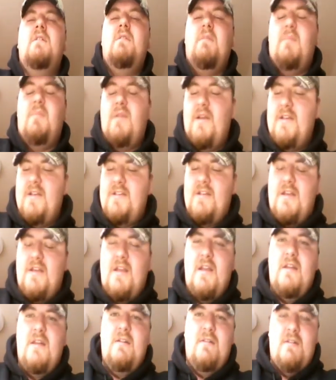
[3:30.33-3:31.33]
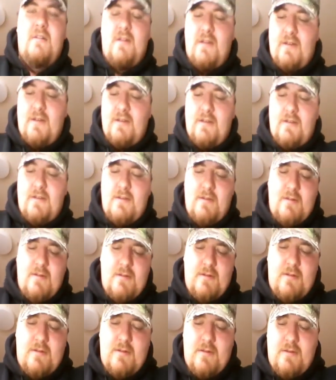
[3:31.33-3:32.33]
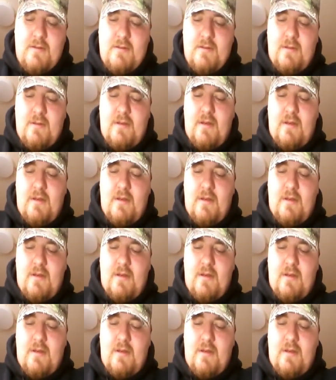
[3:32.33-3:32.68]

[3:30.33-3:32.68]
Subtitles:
the plastic handle on it, and